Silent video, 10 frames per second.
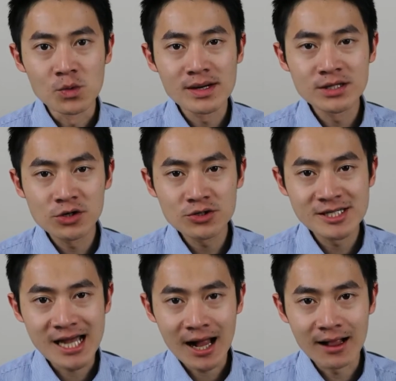when you
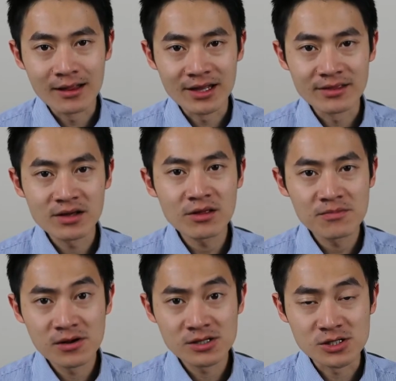could tell that the other
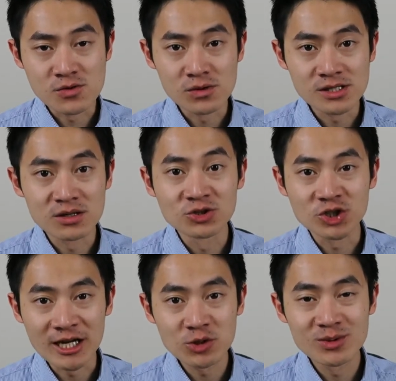person was not
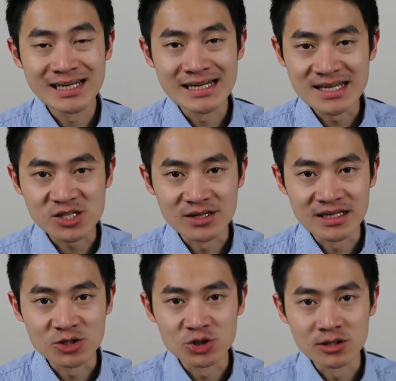genuinely
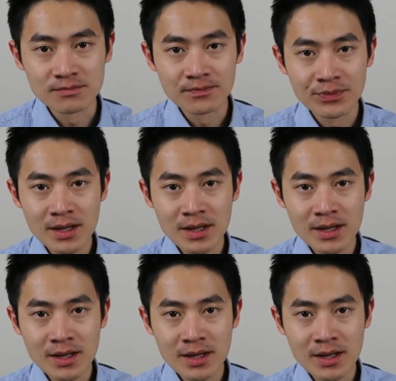listening to you?